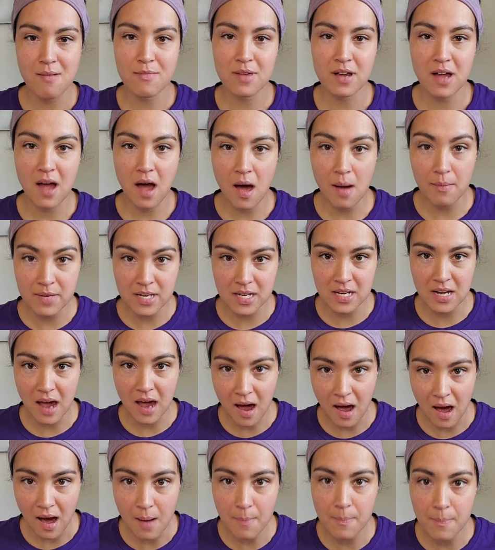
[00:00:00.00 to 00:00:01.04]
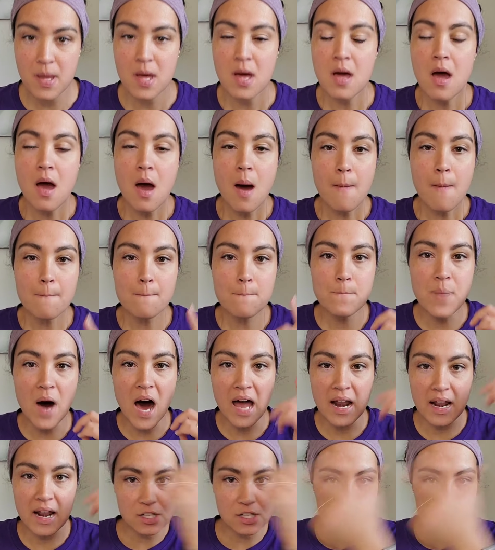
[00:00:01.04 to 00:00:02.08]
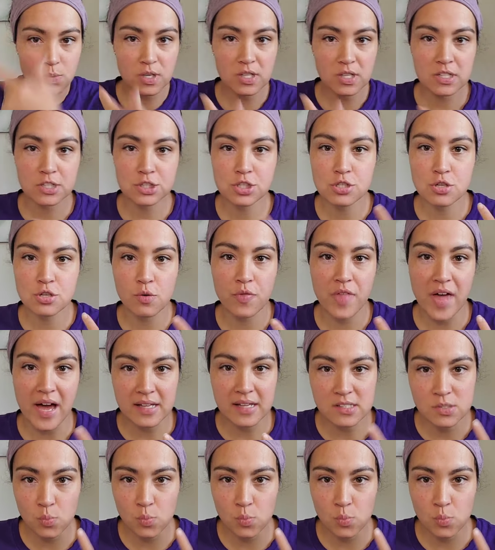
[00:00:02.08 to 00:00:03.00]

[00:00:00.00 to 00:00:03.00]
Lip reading: coming up, but I just wanna let you know that's